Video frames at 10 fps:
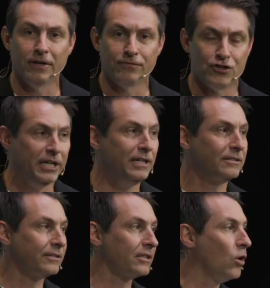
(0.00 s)
of
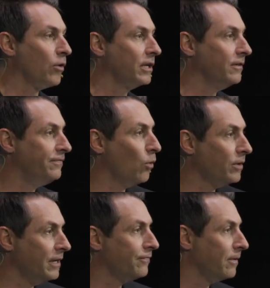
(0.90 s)
Jesus according to four
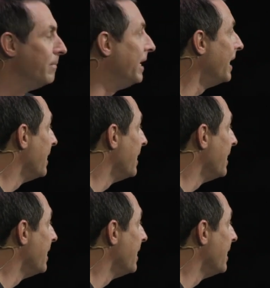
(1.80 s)
different men.